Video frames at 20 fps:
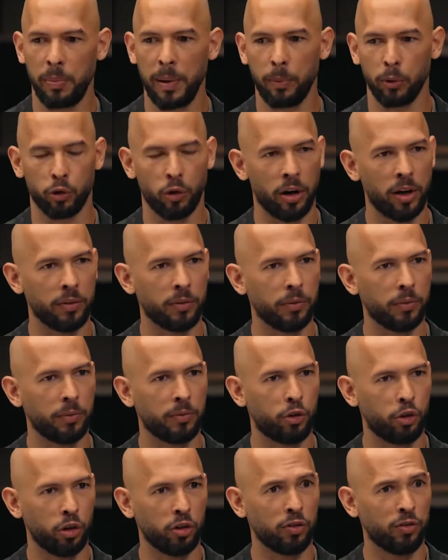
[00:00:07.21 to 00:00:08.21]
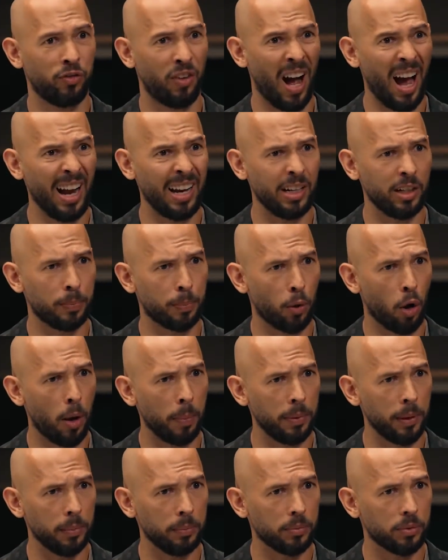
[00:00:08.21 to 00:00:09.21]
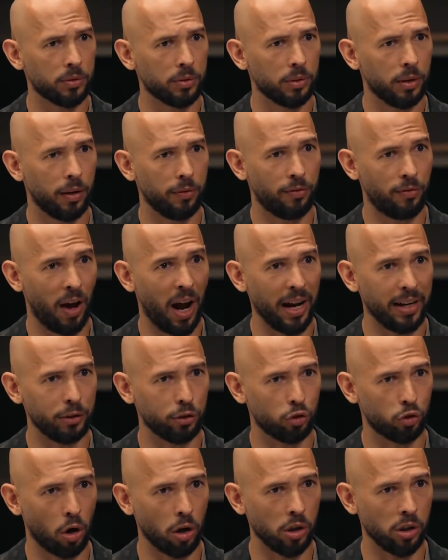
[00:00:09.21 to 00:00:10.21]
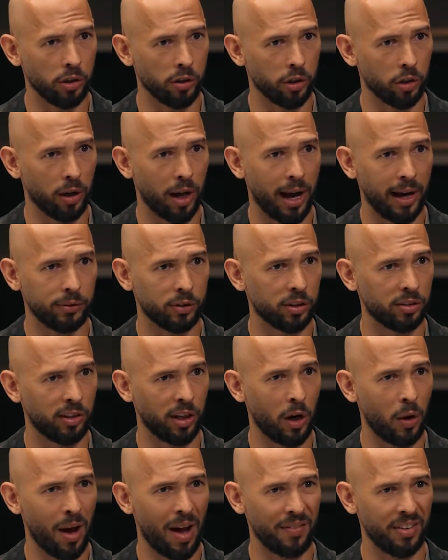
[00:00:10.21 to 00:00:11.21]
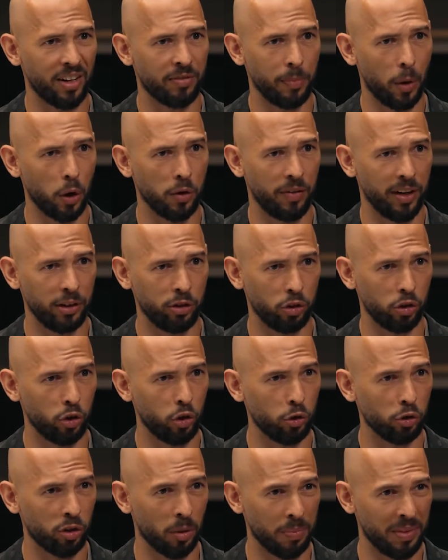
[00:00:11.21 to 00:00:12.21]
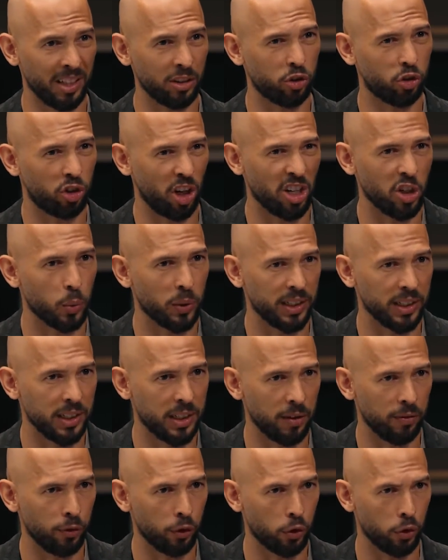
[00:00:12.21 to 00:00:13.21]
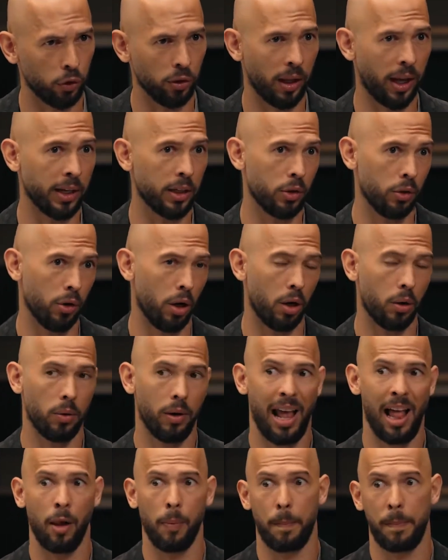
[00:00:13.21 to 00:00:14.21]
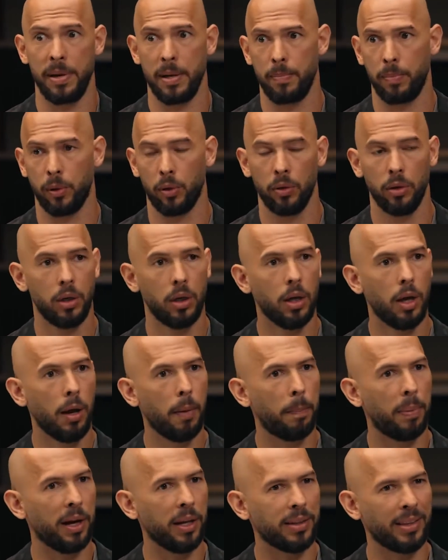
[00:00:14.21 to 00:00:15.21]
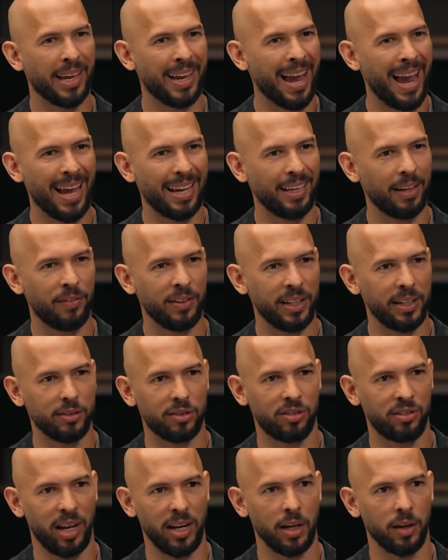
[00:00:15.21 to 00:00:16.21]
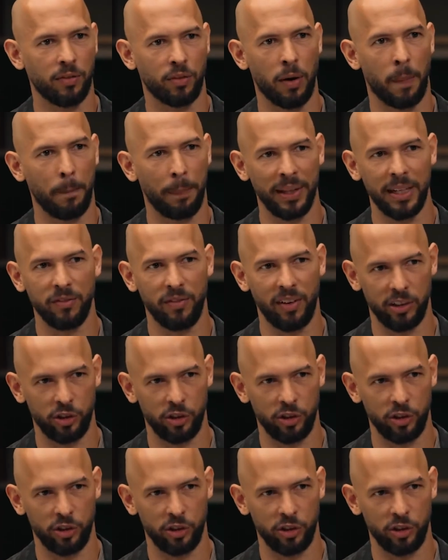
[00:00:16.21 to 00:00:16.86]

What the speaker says: of people trying to just find problems and find struggle in their lives because they don't have enough motivation to do something that's genuinely difficult, like, you know, help people. But they can't live in this state of complete